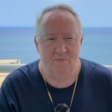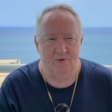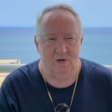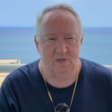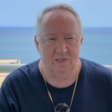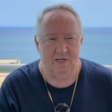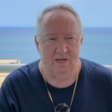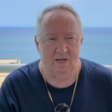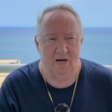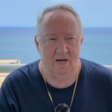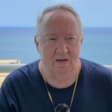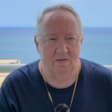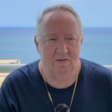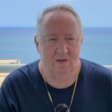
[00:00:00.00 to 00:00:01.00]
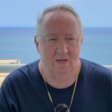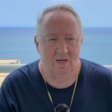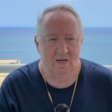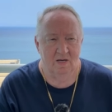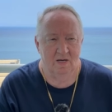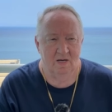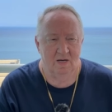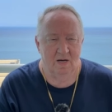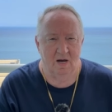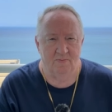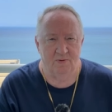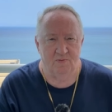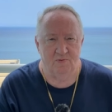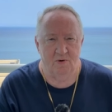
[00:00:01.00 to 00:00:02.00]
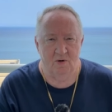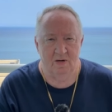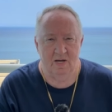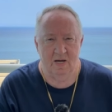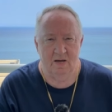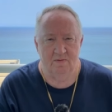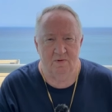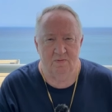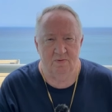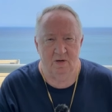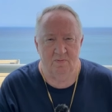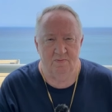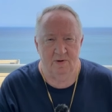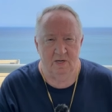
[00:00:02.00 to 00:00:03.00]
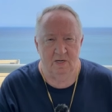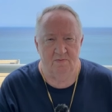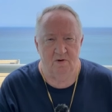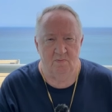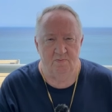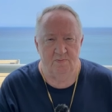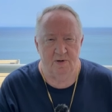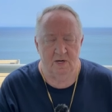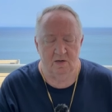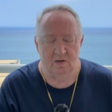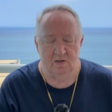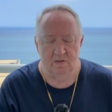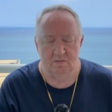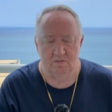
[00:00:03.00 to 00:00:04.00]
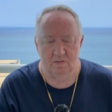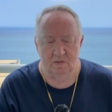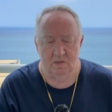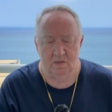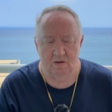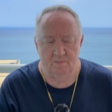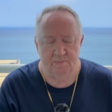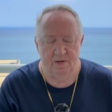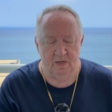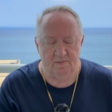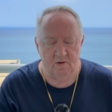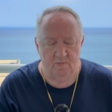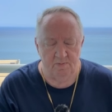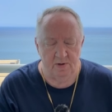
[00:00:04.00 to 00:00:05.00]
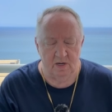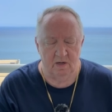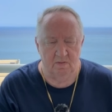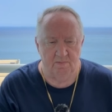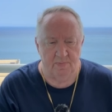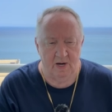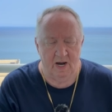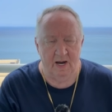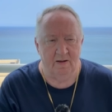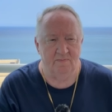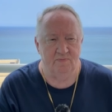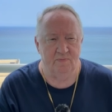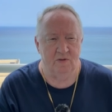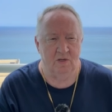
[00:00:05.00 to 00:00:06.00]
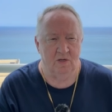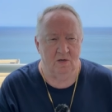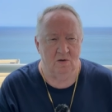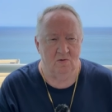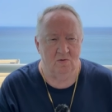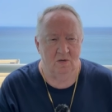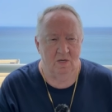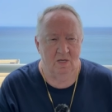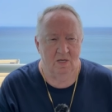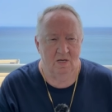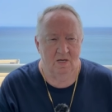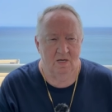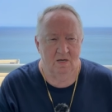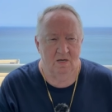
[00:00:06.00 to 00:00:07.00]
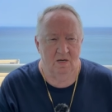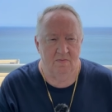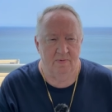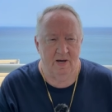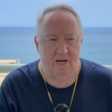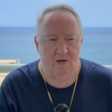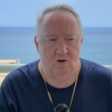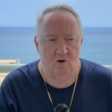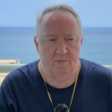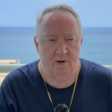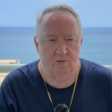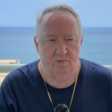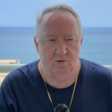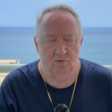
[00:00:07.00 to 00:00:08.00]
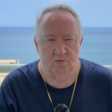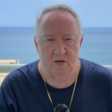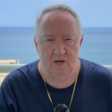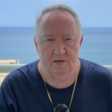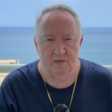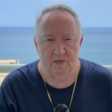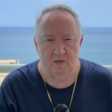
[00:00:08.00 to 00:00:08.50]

personally, I I prefer to have a, a big of a bigger, a bit of a bigger bike, you know. Uh, back home, I rode Honda